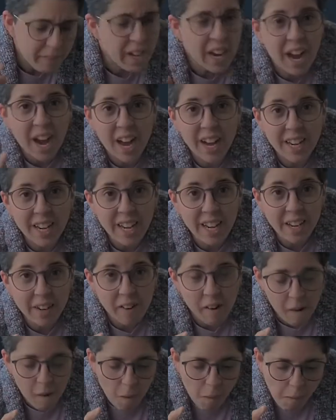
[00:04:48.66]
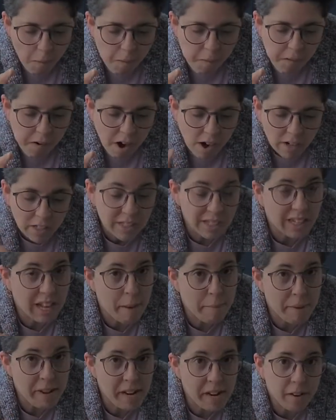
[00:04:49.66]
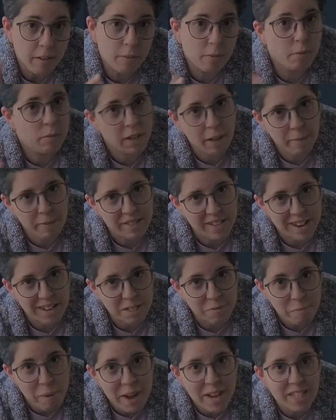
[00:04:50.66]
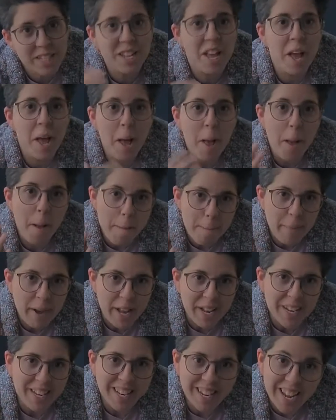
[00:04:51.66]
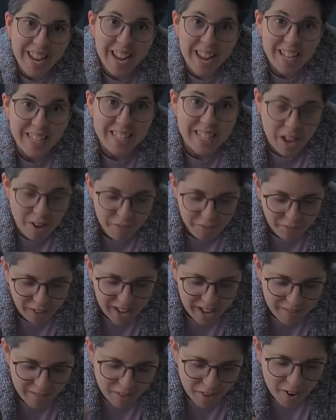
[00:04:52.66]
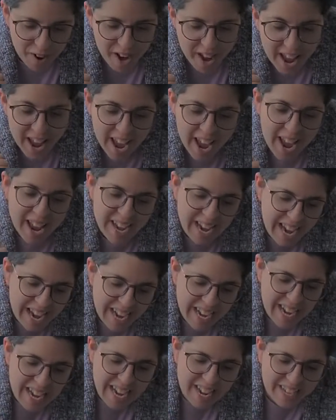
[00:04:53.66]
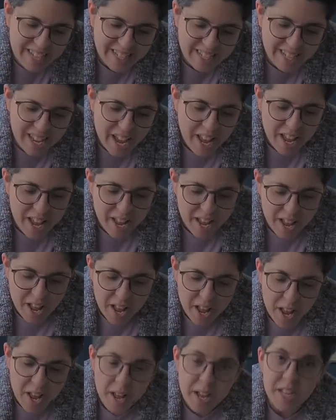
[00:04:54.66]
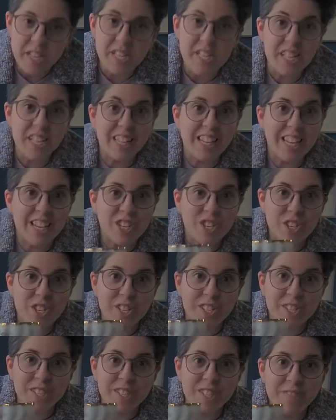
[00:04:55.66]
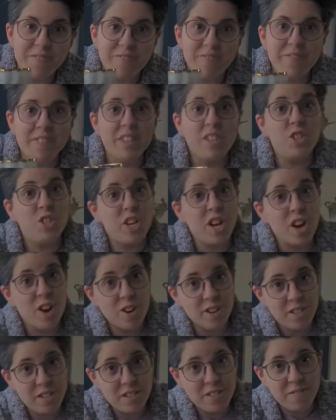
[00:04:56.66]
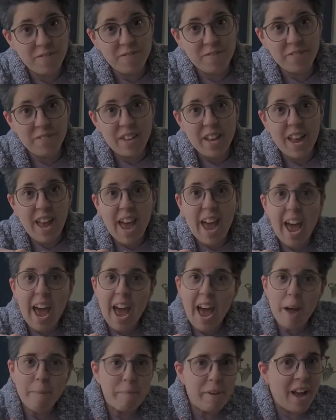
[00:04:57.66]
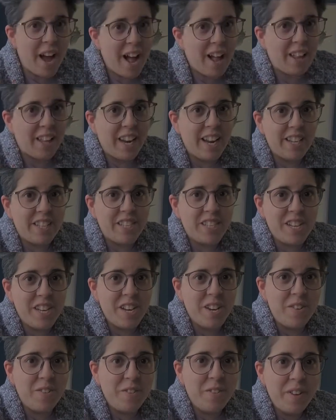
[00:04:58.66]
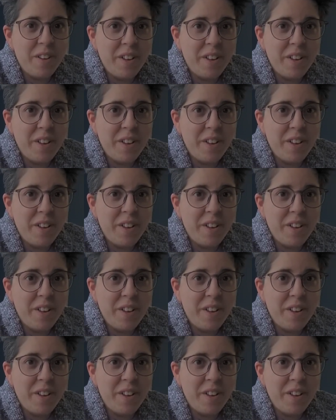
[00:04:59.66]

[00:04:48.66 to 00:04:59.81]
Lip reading: honey, lemon. Lemon's not a spice, but it's a flavor, and it is delicious. Cheers. Happy holidays to you.